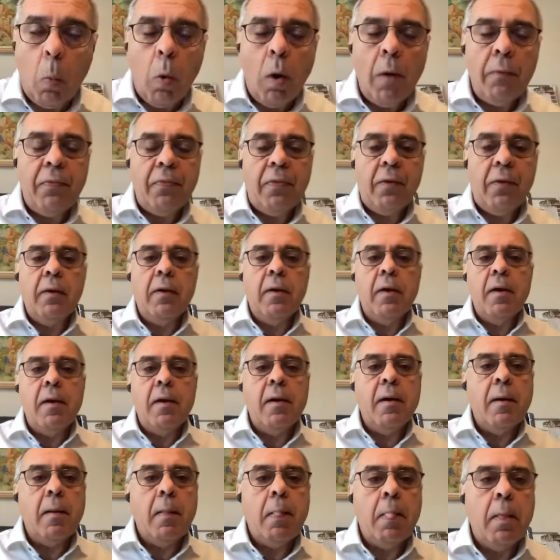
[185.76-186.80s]
what
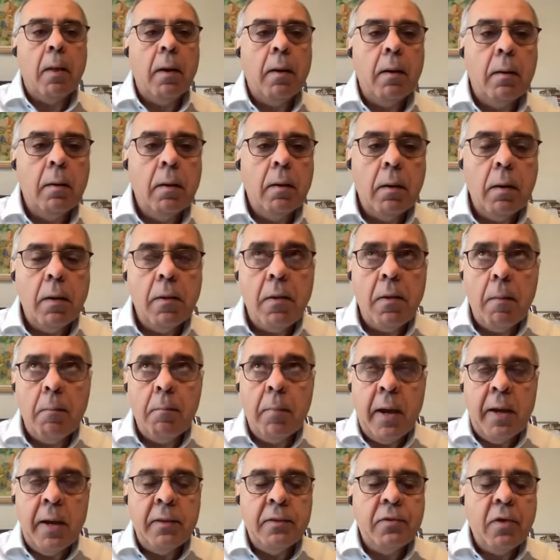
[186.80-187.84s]
uh,
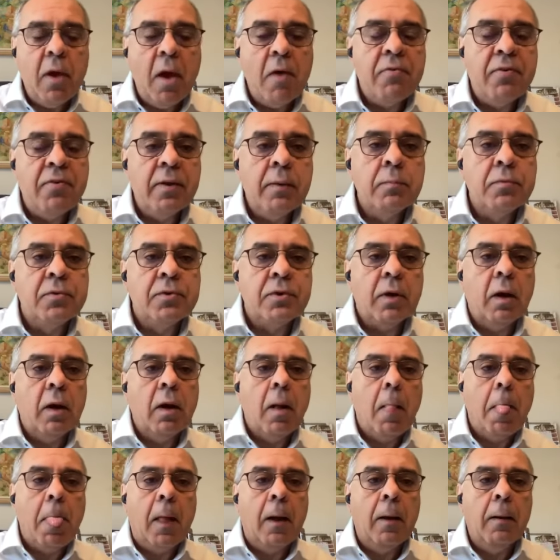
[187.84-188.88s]
main themes
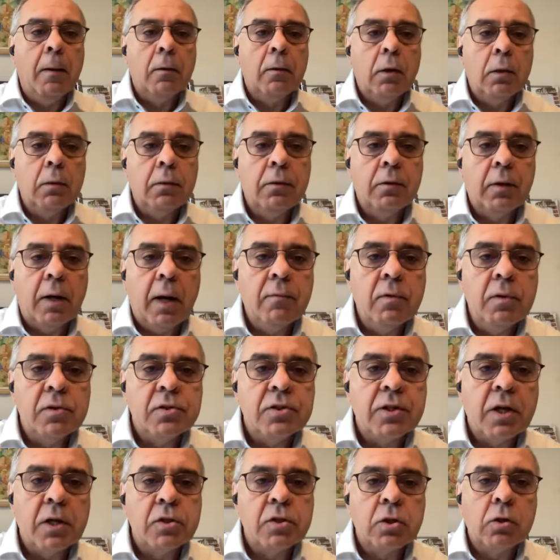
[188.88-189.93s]
are uh, uh, driving
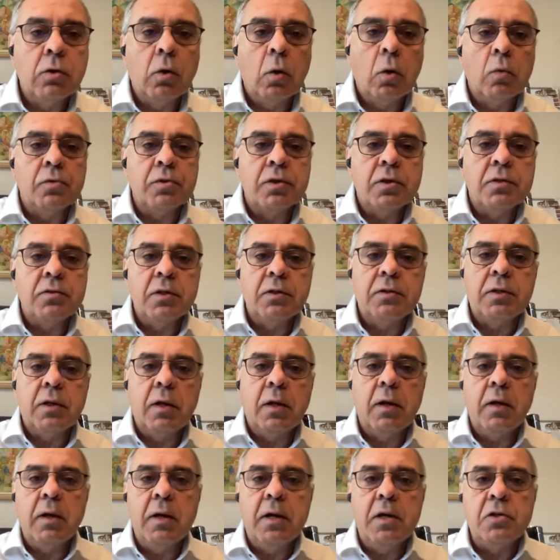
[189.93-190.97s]
such growth? Is it
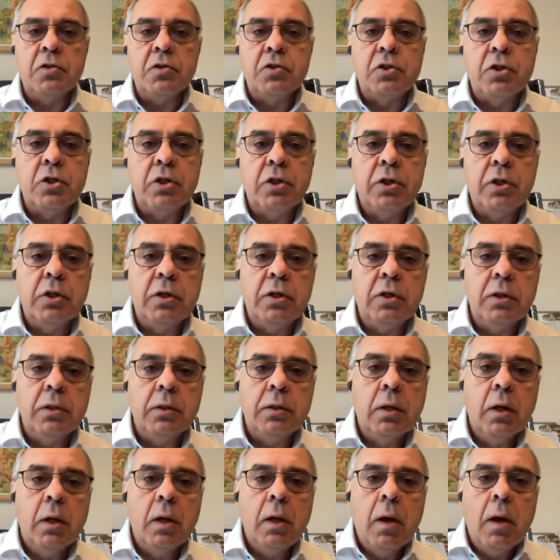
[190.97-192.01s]
uh,
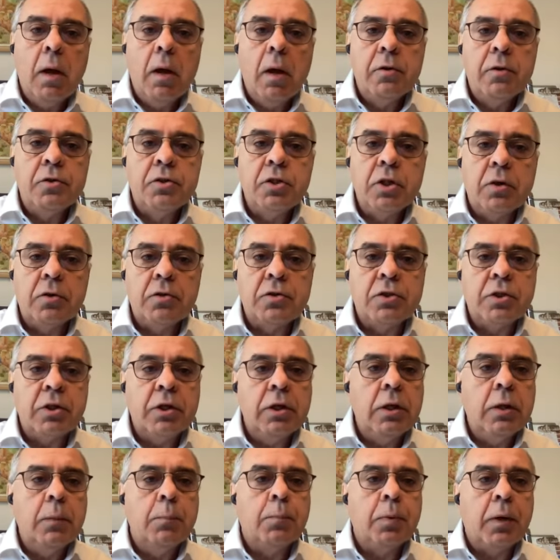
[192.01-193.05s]
ESG?
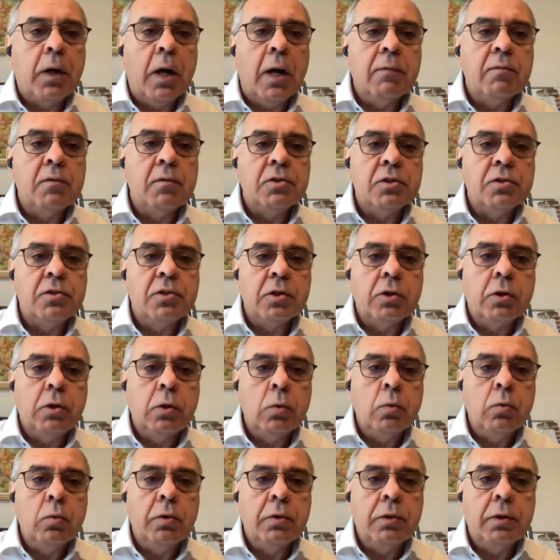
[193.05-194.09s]
GRC, privacy,
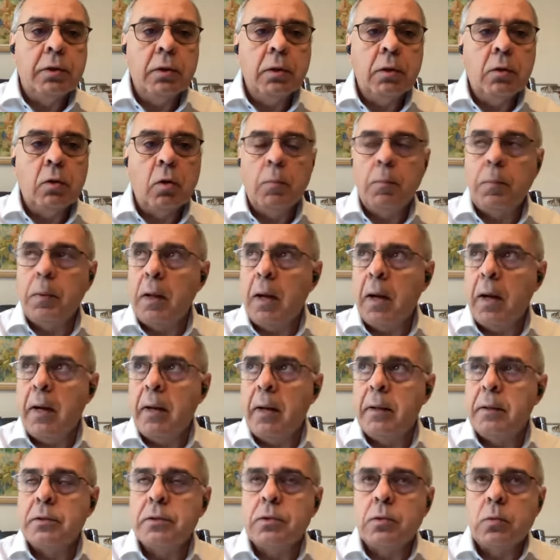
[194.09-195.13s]
security,
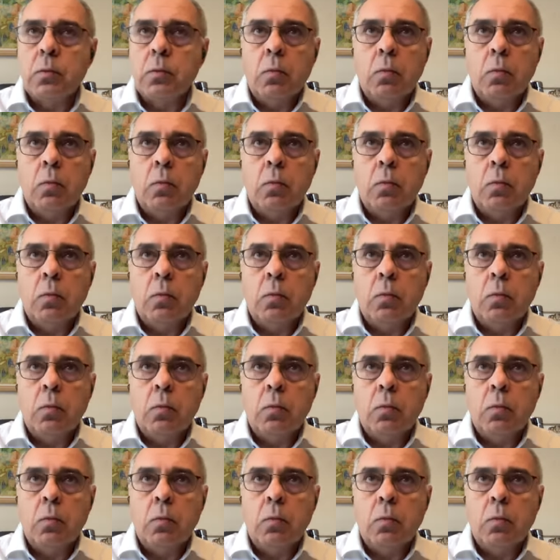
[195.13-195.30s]
compliance?